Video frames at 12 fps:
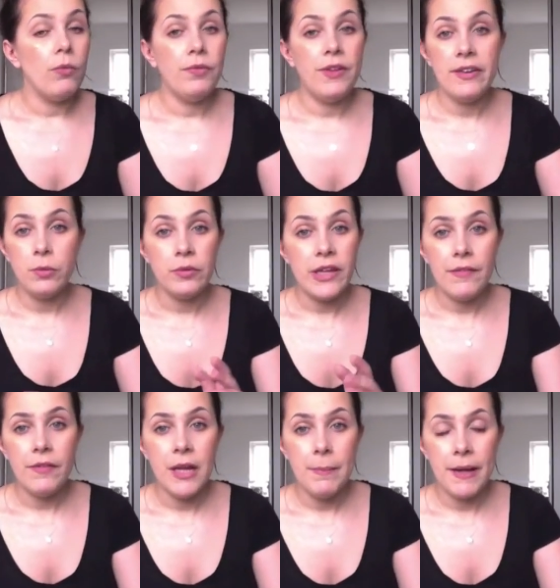This will
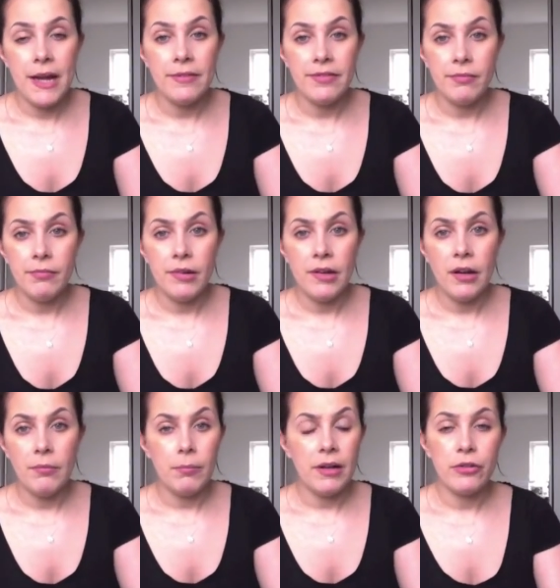definitely be a
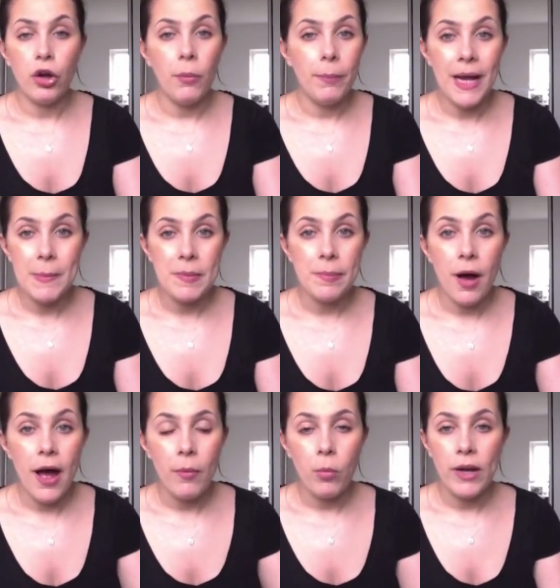uh, my top baby
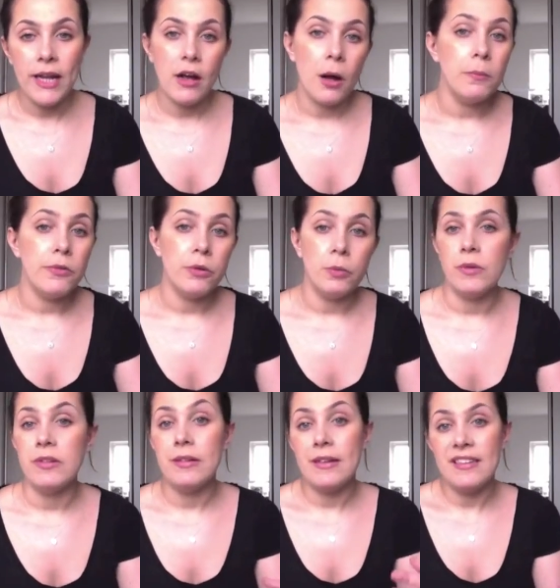buyer. when he comes to
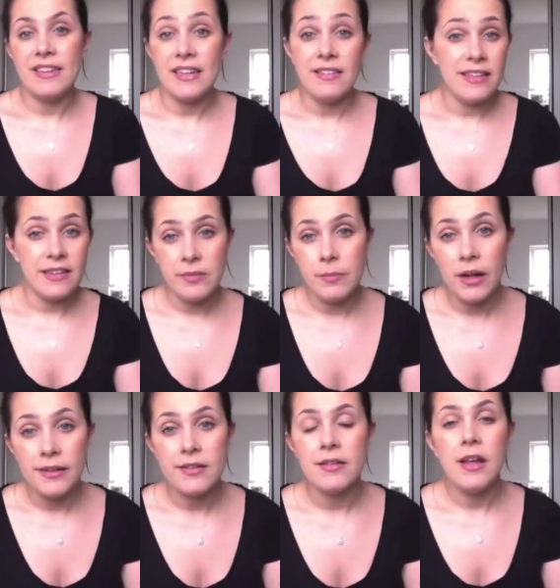let's say six
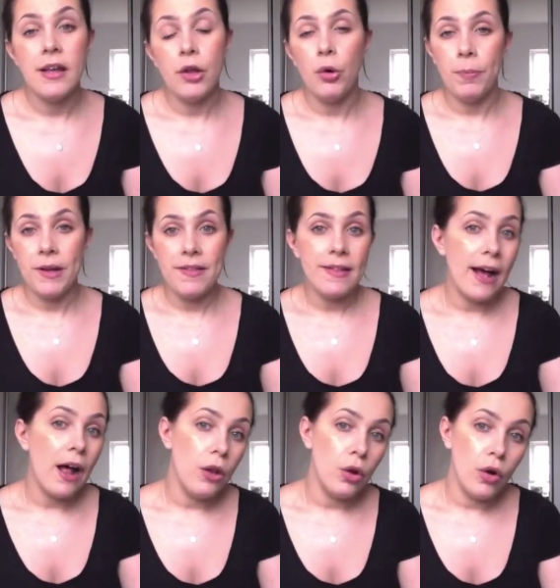months he'll be in
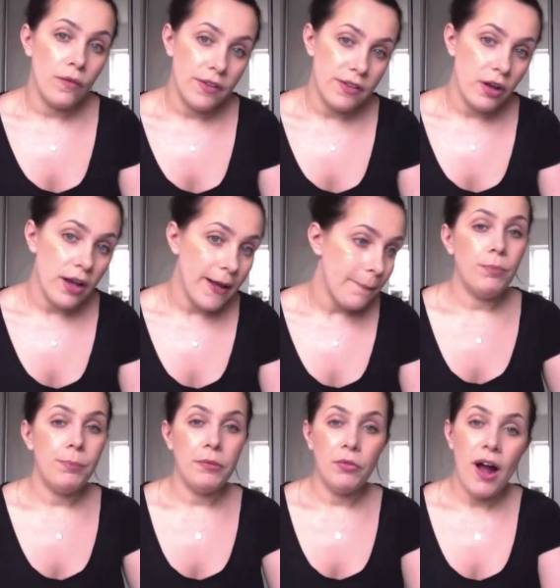that a lot of the time
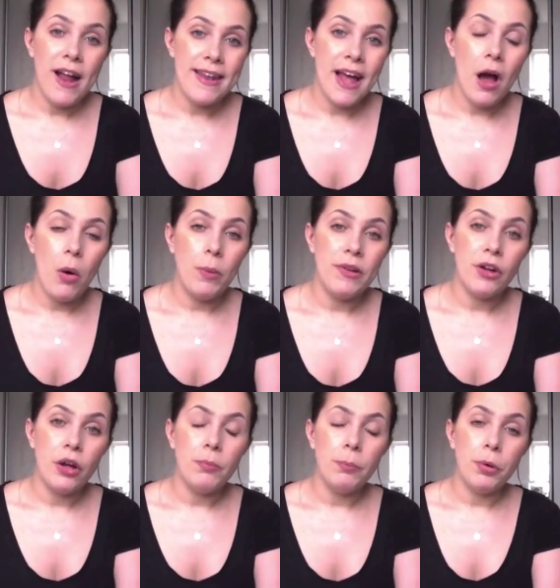but right now we
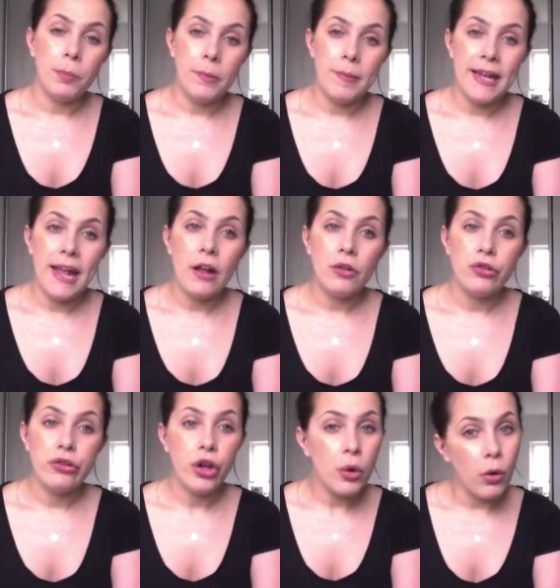don't pop him in it
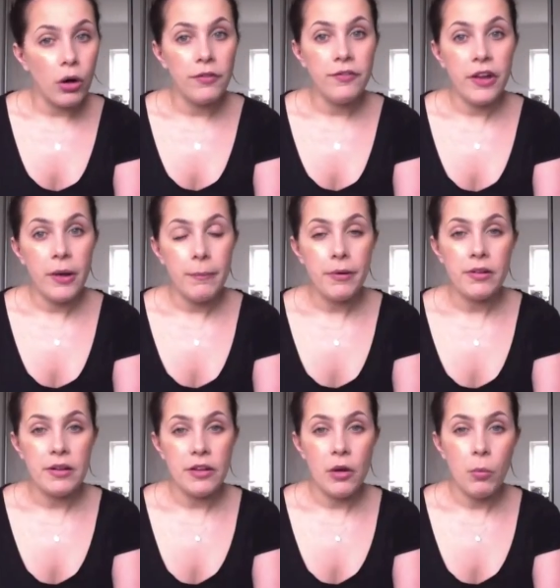too often because
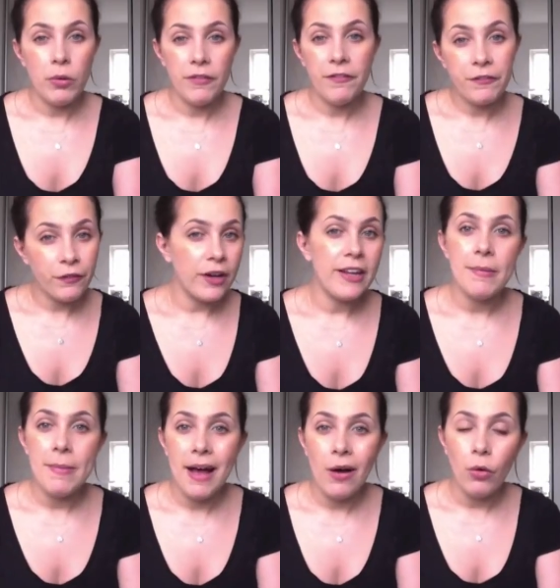I don't want to freak
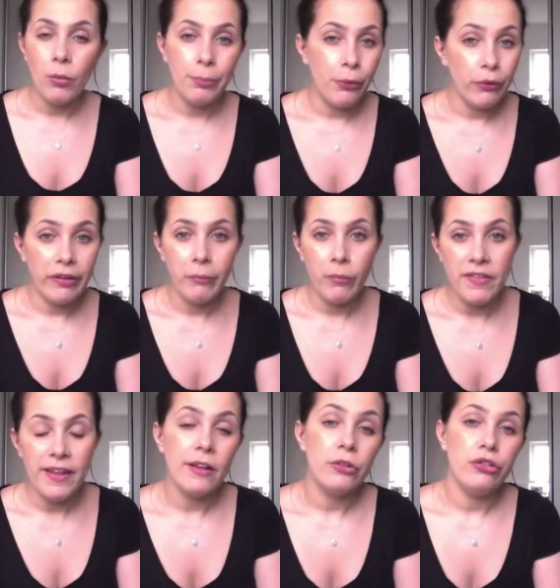him out or bore him
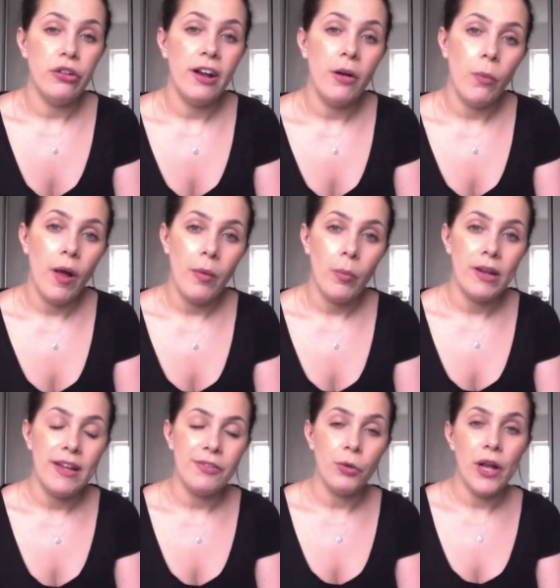with it straight away when
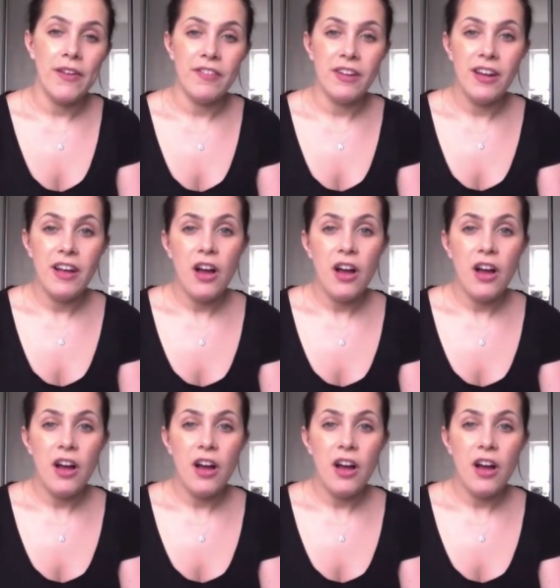he's not even